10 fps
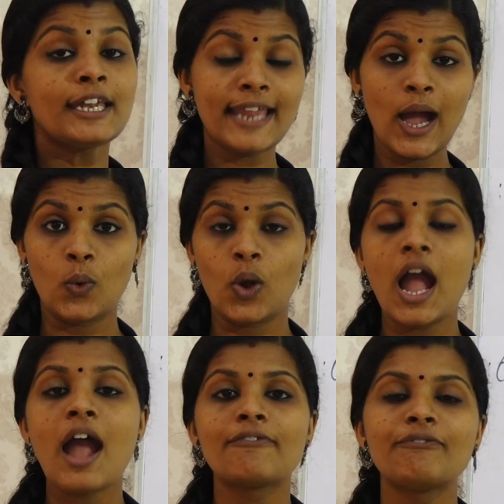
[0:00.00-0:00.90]
Now,
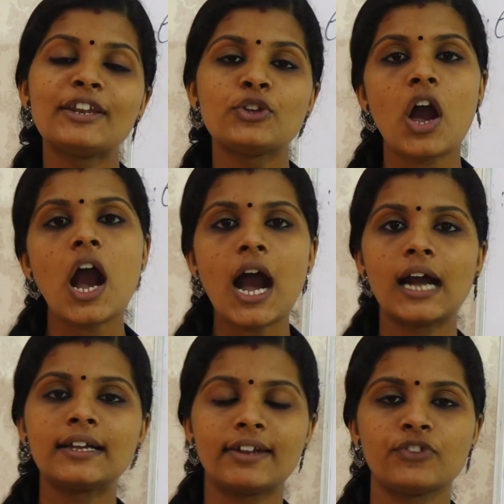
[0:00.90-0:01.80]
when you are
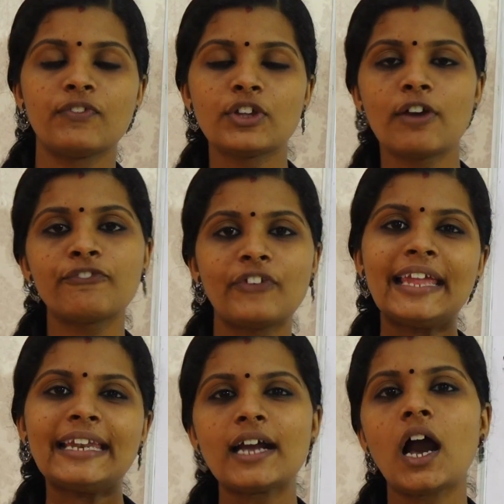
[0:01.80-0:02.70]
hungry, when you are
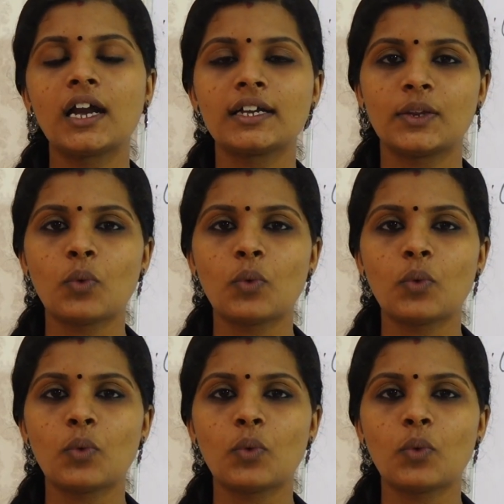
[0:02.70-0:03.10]
feeling hungry,